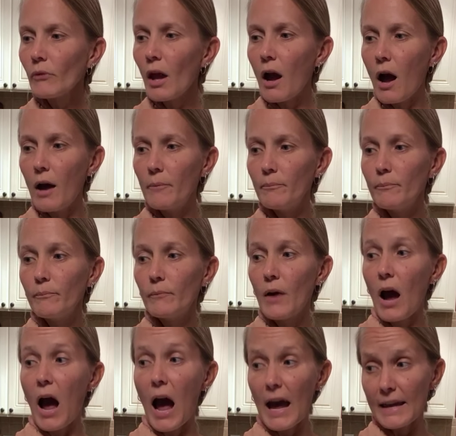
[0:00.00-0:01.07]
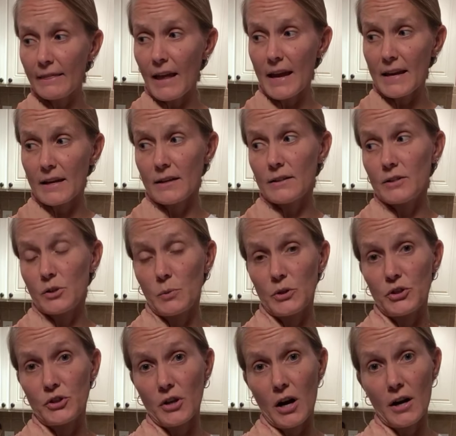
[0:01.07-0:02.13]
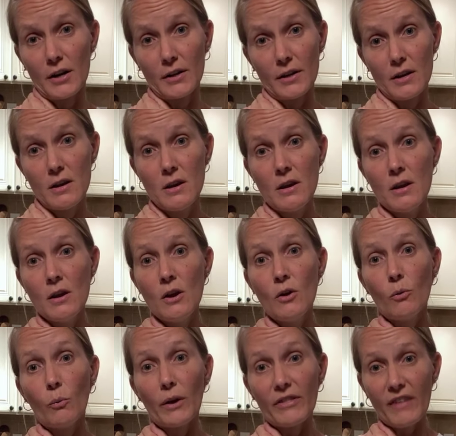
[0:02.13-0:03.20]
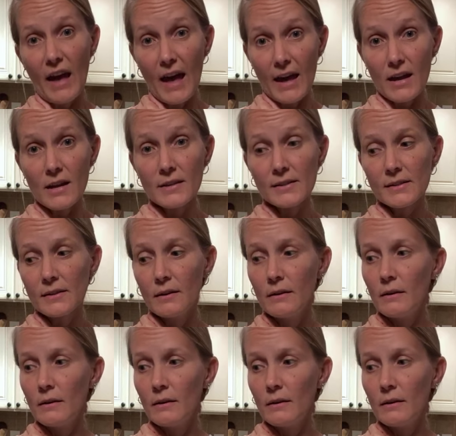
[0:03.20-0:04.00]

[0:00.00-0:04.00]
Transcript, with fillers: Um, I like Swiss chard with eggs.